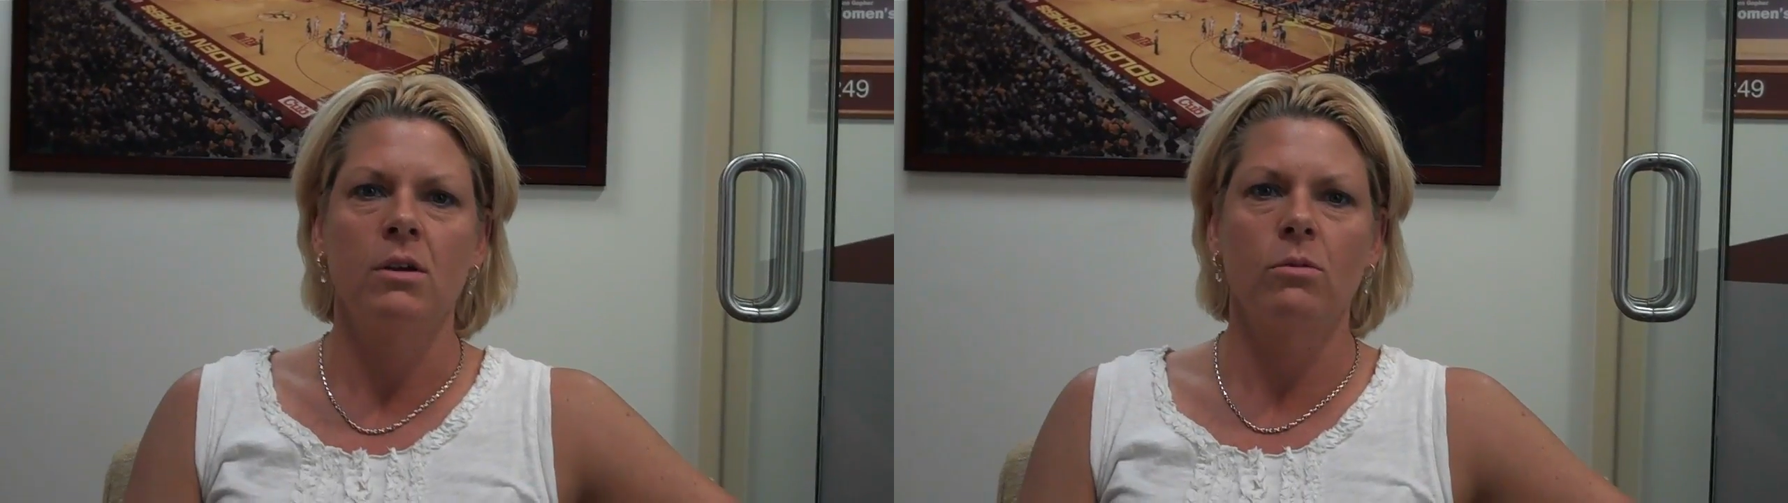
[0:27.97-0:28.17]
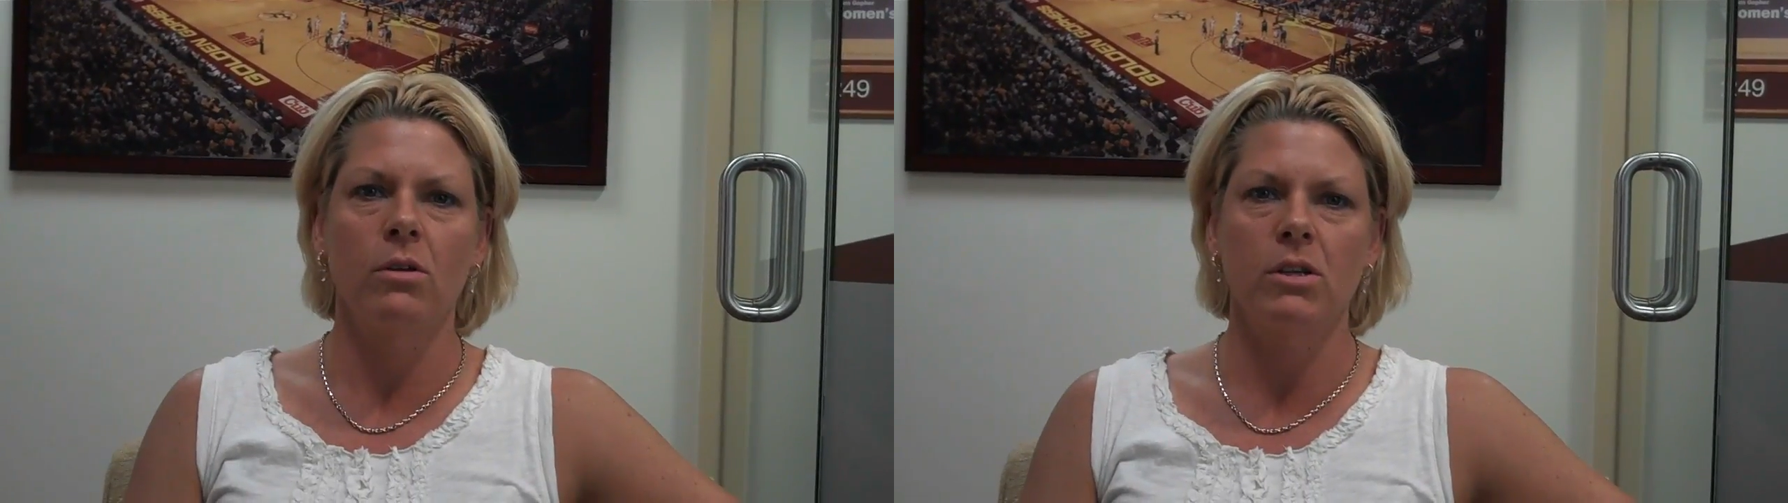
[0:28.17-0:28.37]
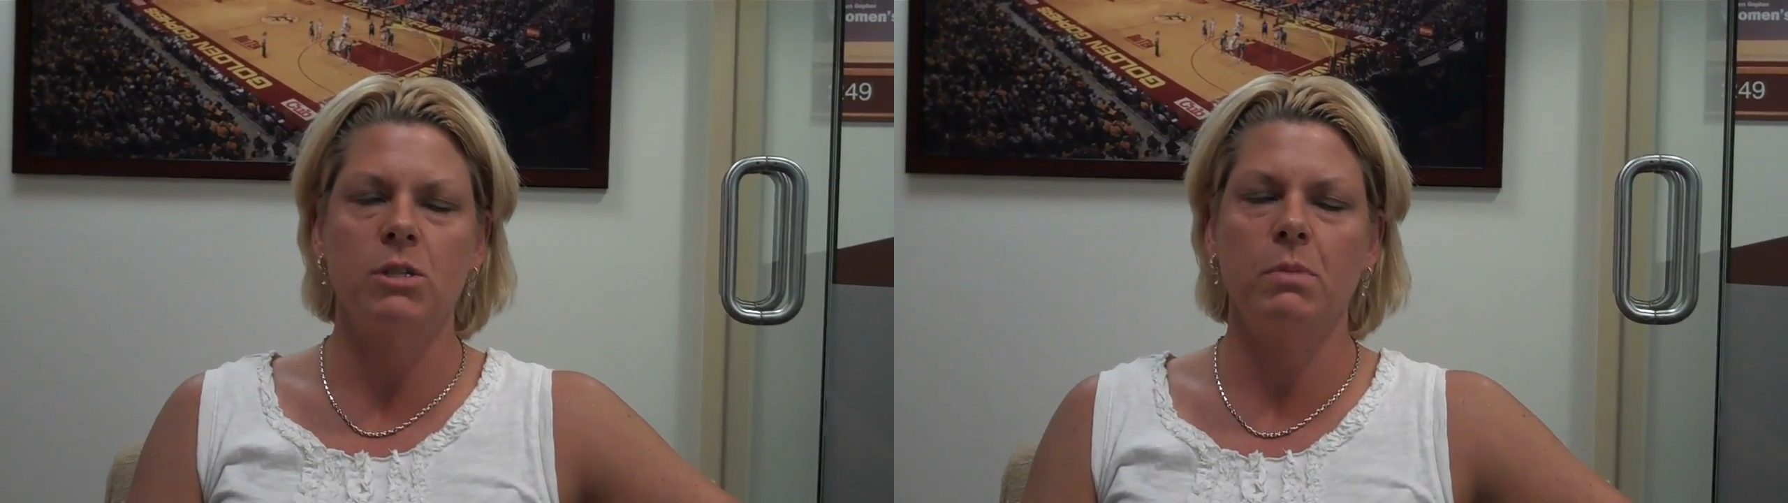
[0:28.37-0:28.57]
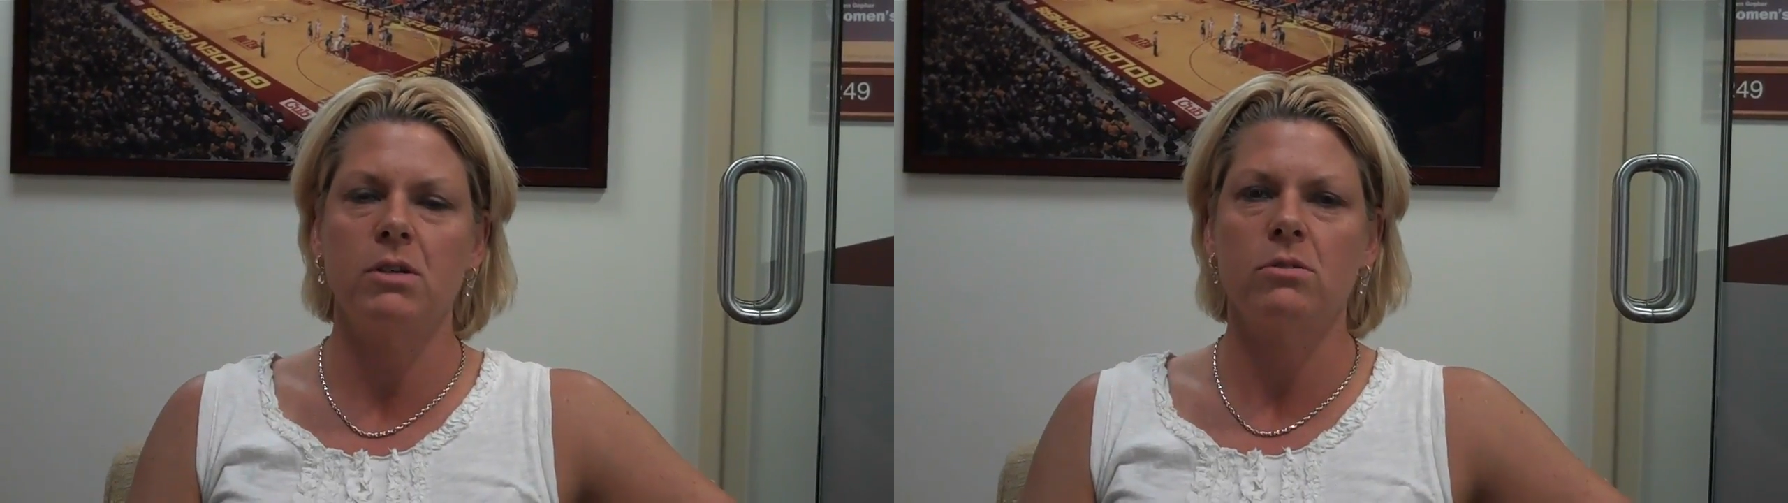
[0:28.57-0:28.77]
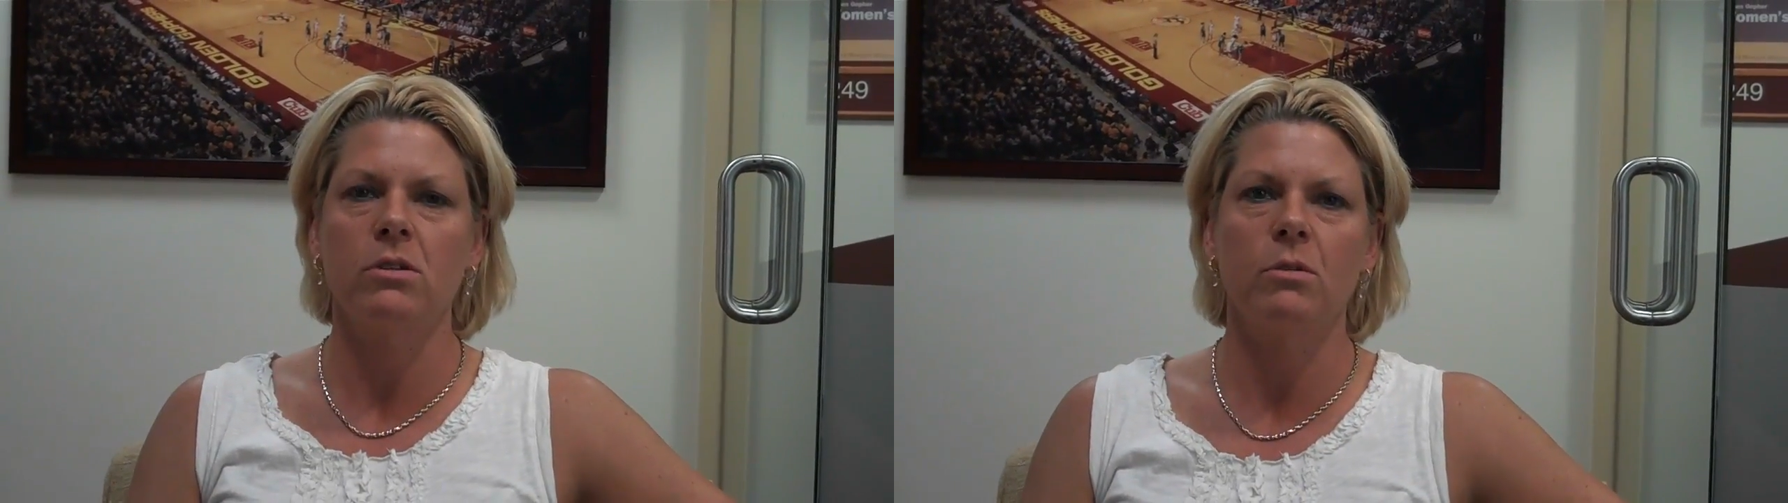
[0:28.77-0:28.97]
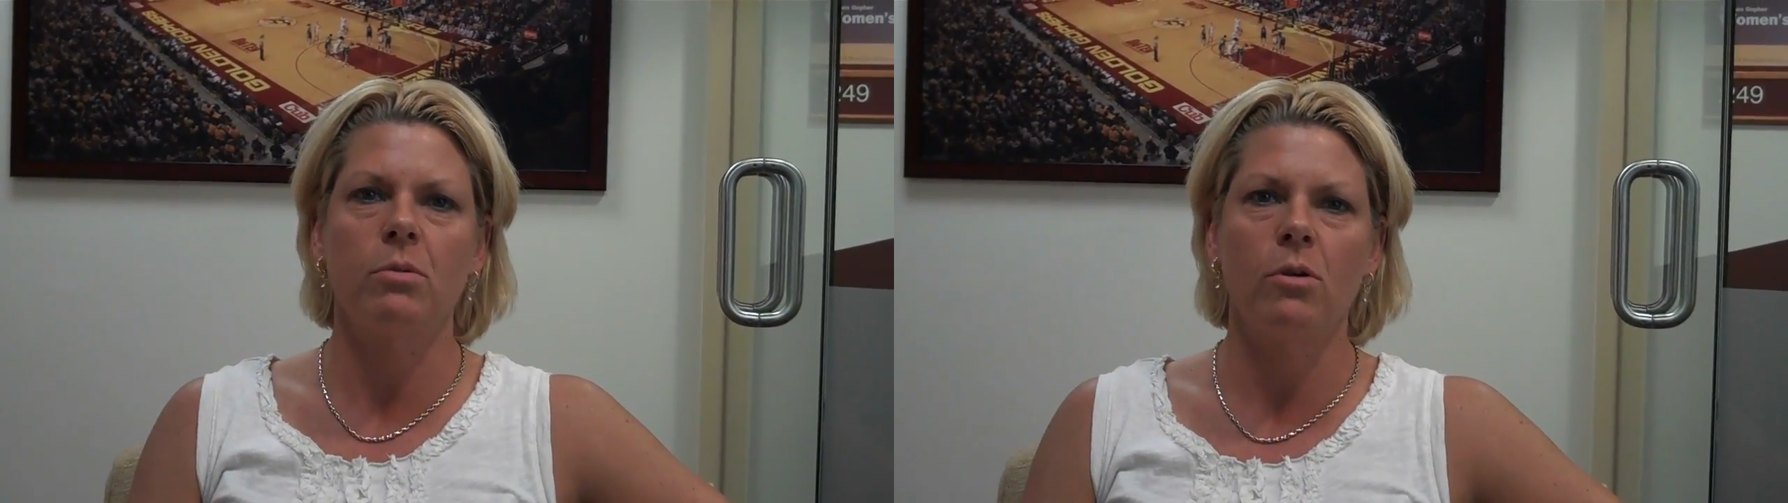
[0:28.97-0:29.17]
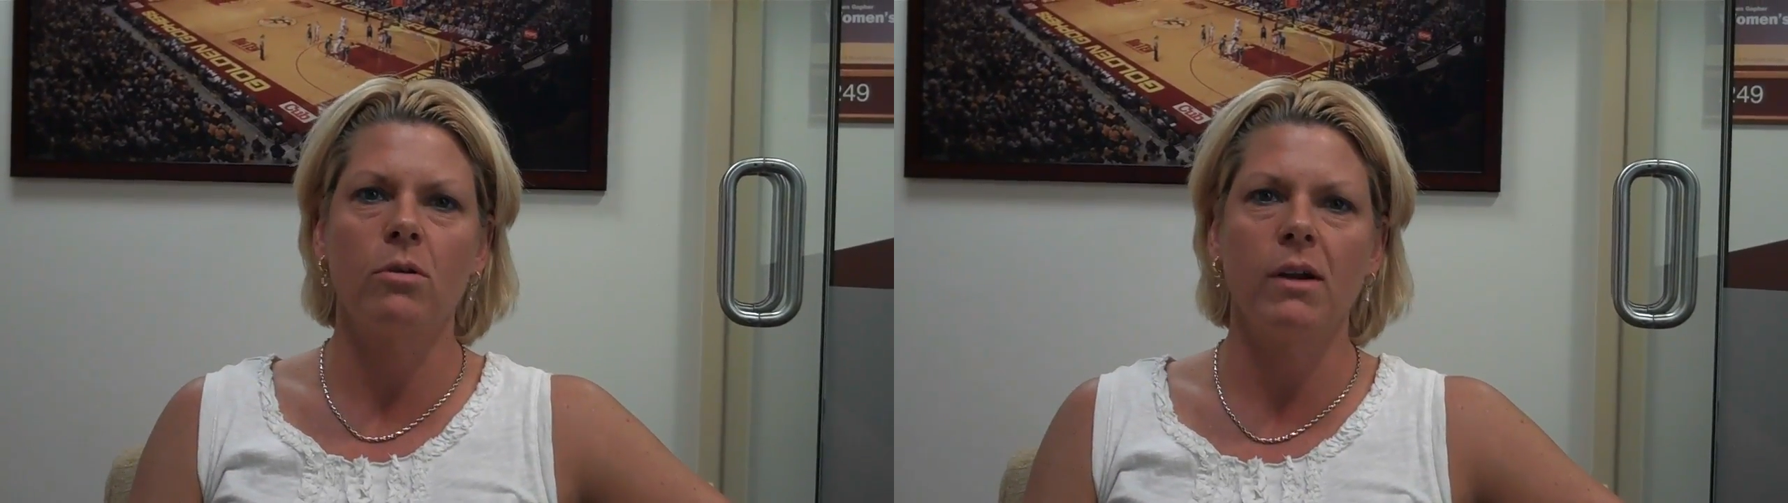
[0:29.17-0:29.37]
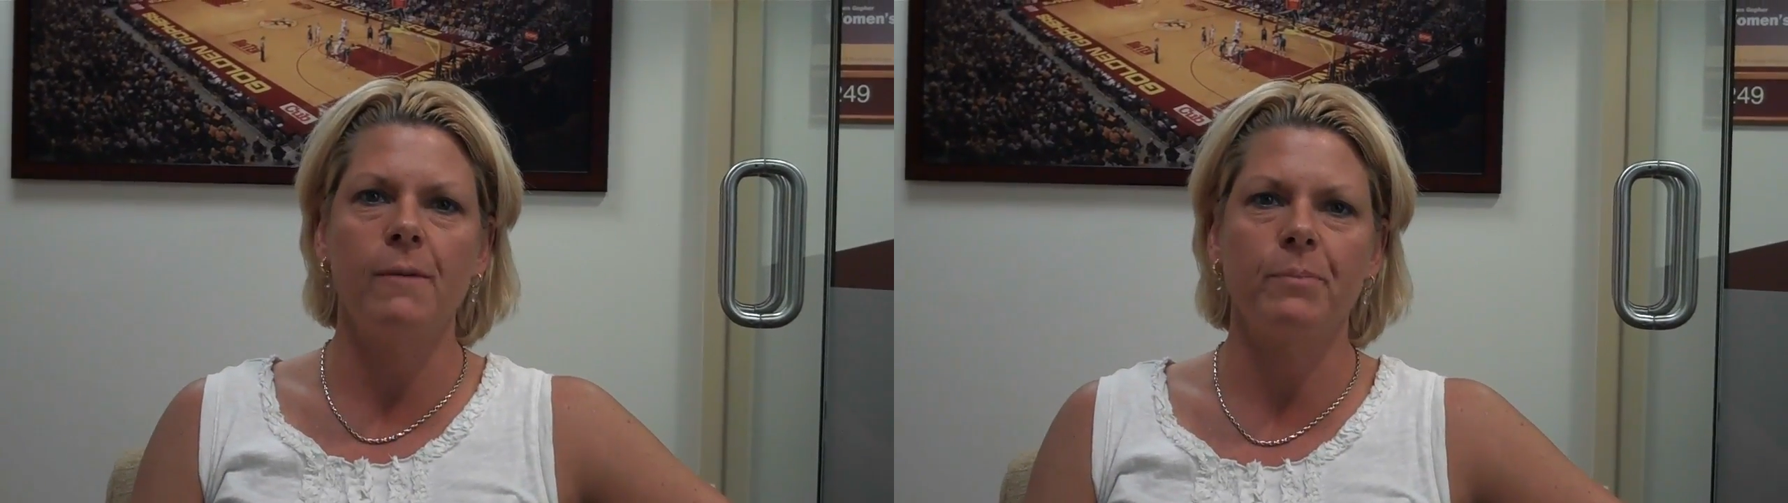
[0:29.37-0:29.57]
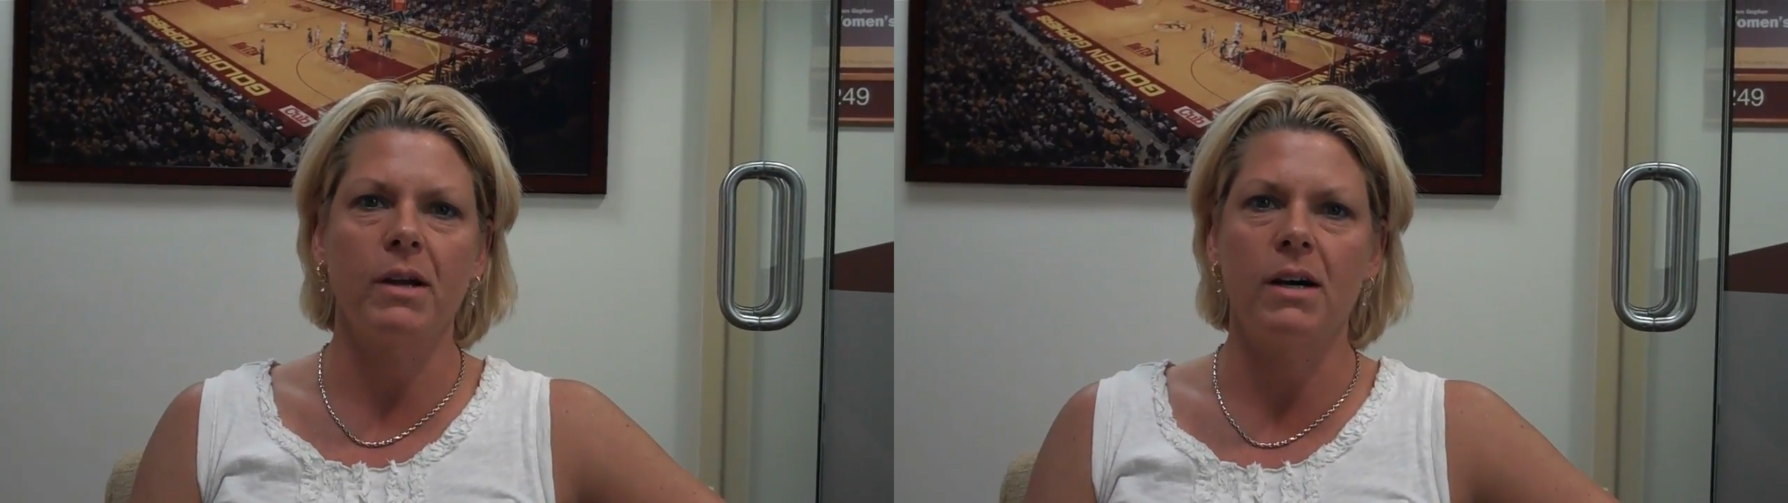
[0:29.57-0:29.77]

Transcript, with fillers: really special to the program.